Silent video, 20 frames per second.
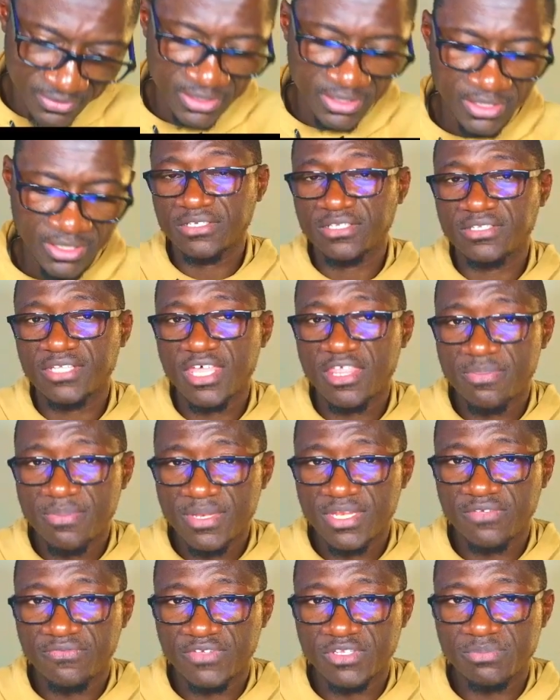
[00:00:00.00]
the death
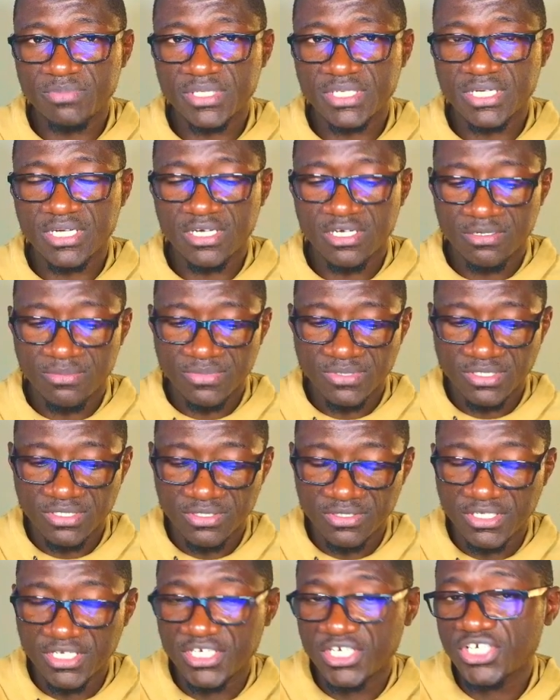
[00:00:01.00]
benefit becomes
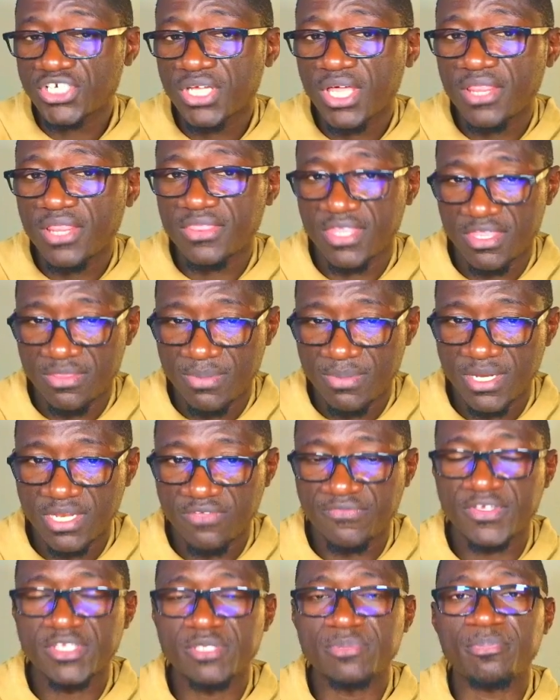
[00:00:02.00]
the initial death
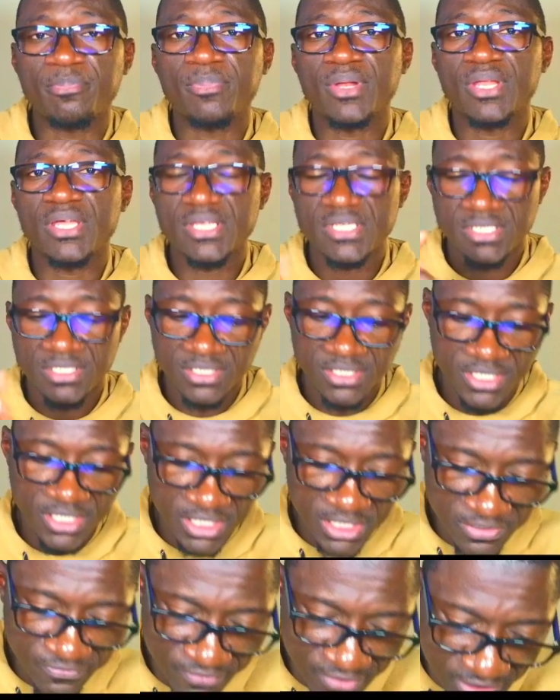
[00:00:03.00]
benefit plus the
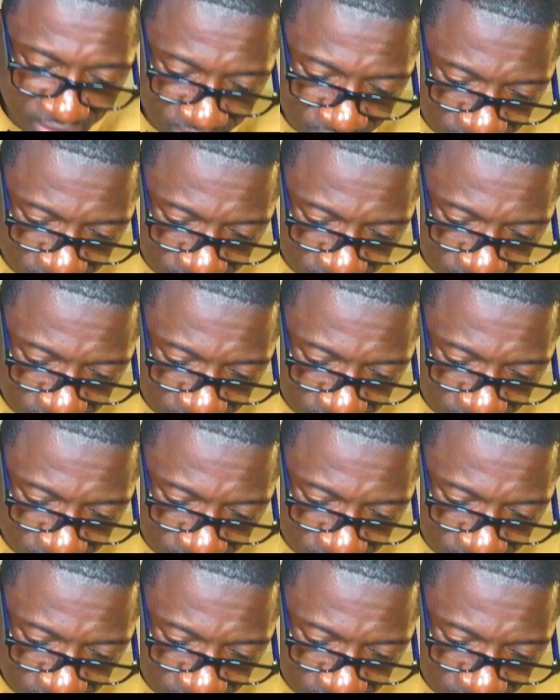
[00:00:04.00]
cash value.